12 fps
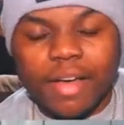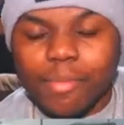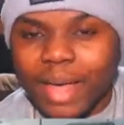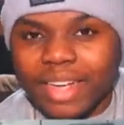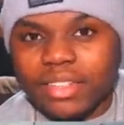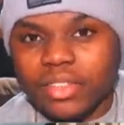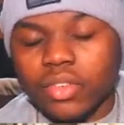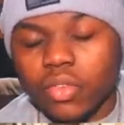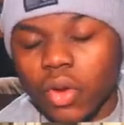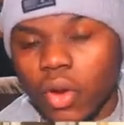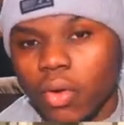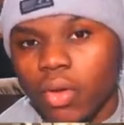matches in a
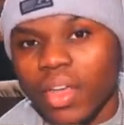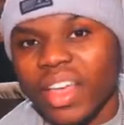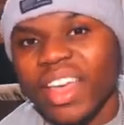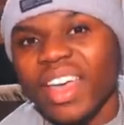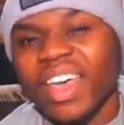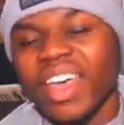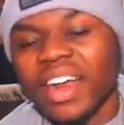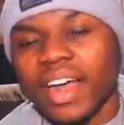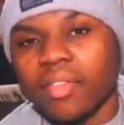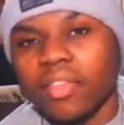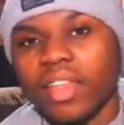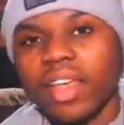row. And after that,